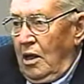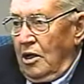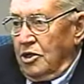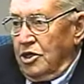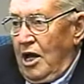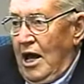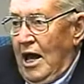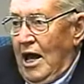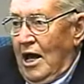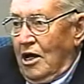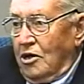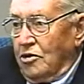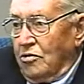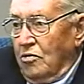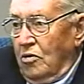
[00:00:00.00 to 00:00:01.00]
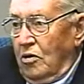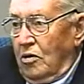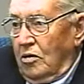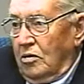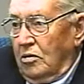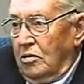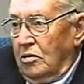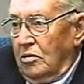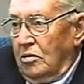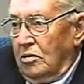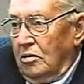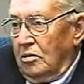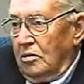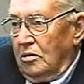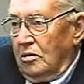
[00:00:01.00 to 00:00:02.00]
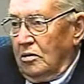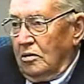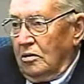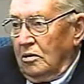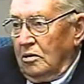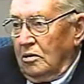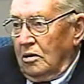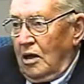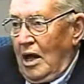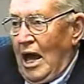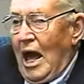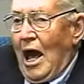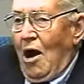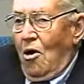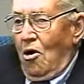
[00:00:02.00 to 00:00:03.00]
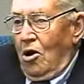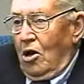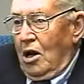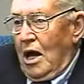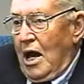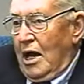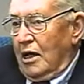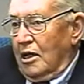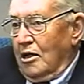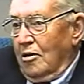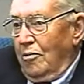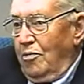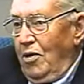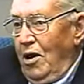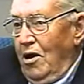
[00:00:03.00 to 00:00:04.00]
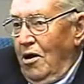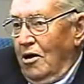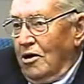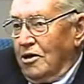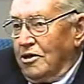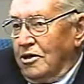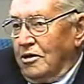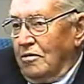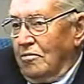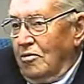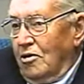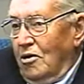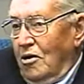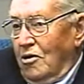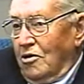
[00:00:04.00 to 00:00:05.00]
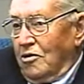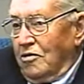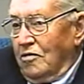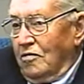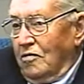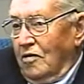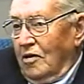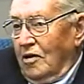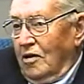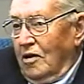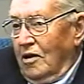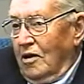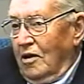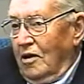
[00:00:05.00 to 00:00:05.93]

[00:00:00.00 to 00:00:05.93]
His eyes were owl-like in appearance because of the